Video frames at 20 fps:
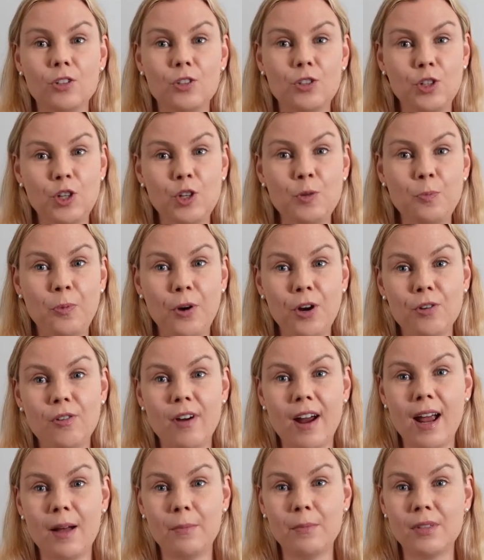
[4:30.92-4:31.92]
2
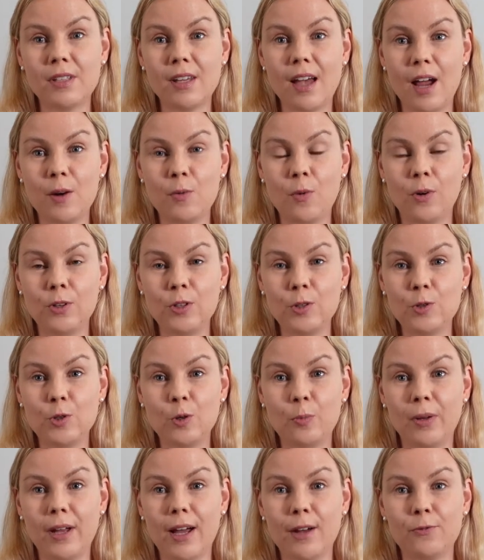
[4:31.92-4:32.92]
programs I want you to
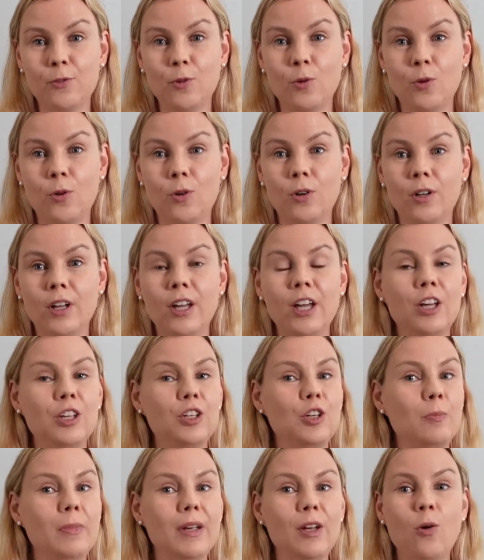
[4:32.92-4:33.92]
apply for.
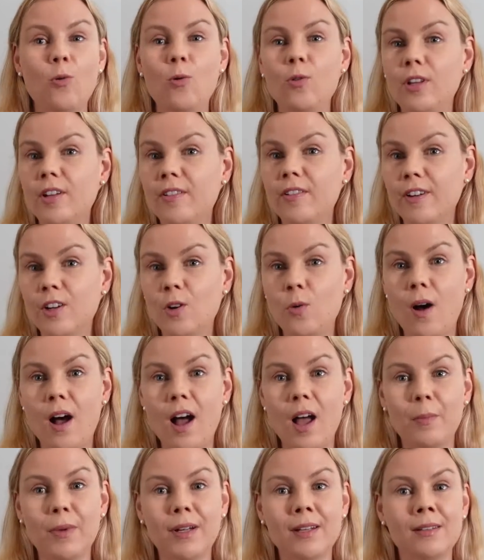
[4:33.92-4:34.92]
You meet all the
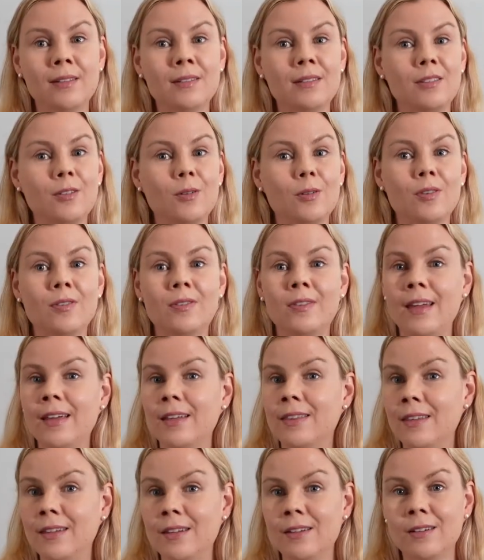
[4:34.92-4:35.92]
requirements. You
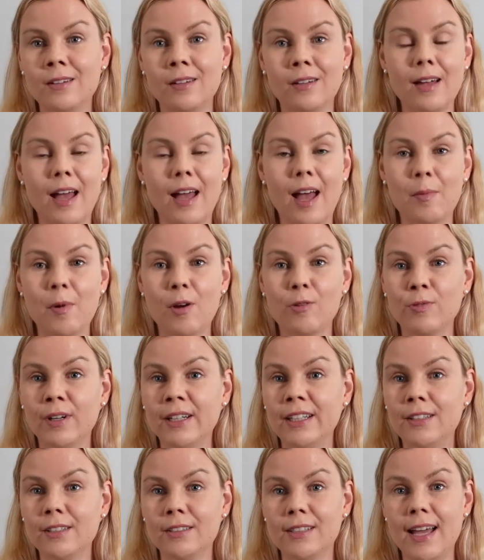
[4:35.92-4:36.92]
think that you're a
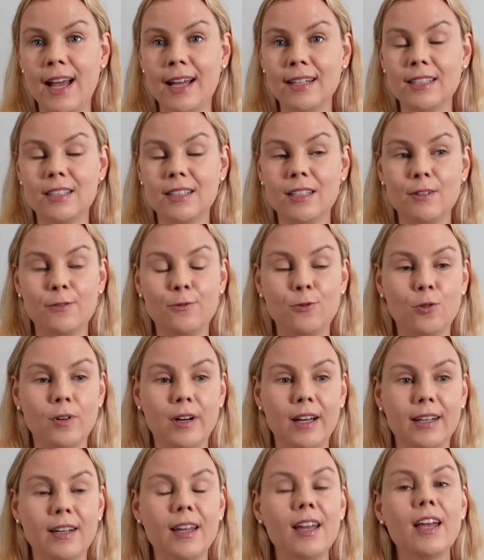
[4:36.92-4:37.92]
really good candidate
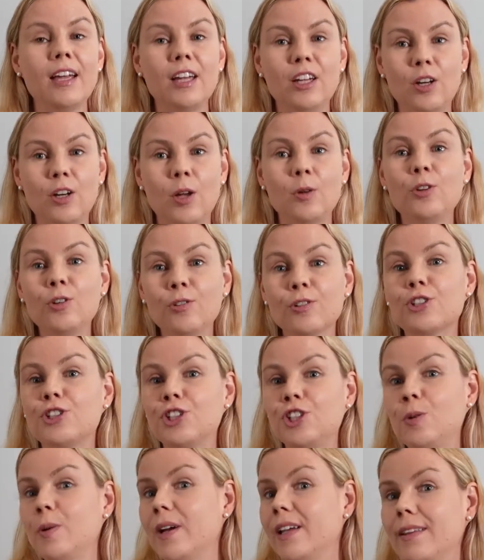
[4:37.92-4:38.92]
for it. You're a
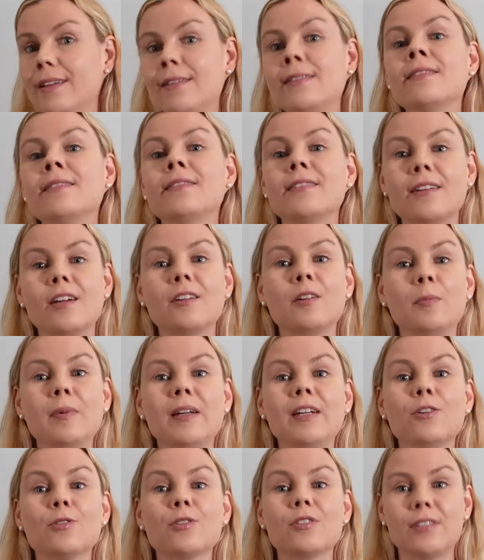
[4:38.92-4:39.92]
shoo-in. This is going to
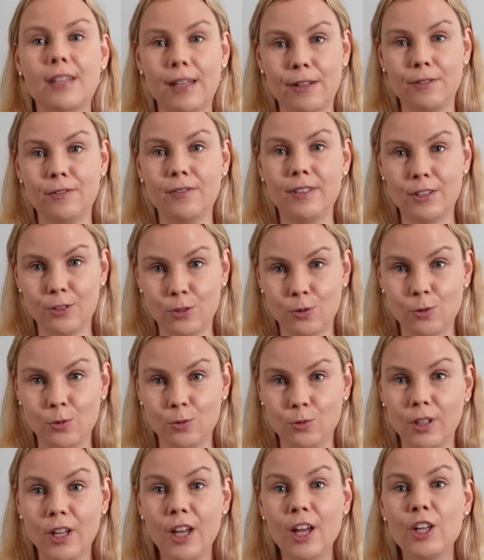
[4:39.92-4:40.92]
be your safety
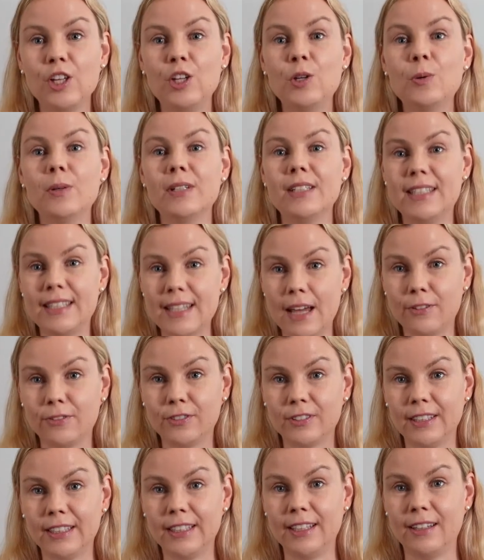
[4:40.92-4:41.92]
school. You are
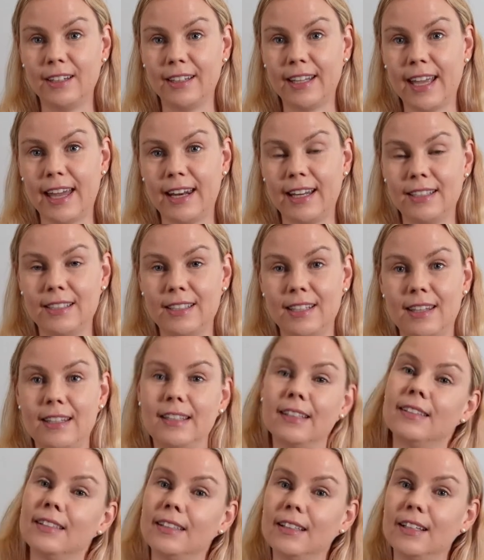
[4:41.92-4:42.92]
definitely going to get into
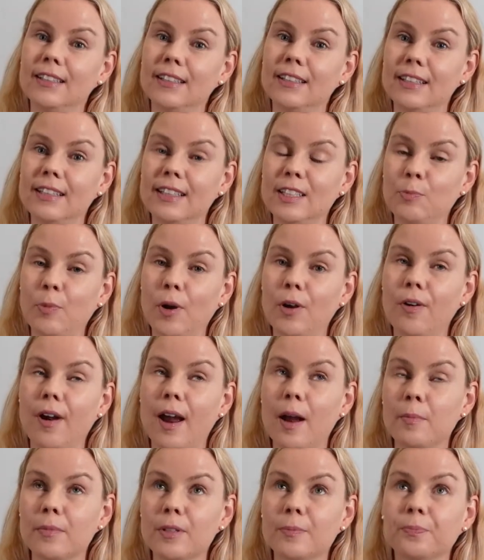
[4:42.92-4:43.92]
these
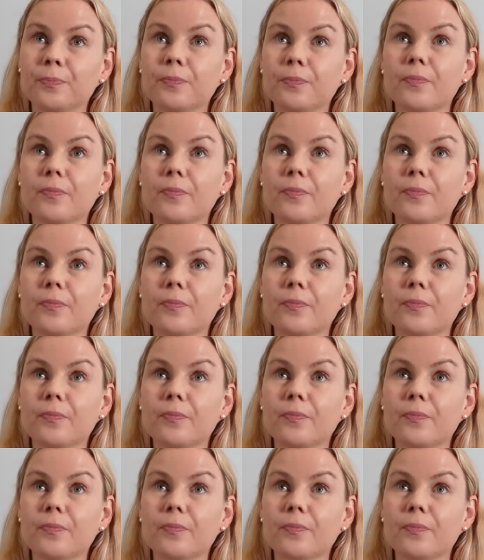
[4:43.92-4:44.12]
programs.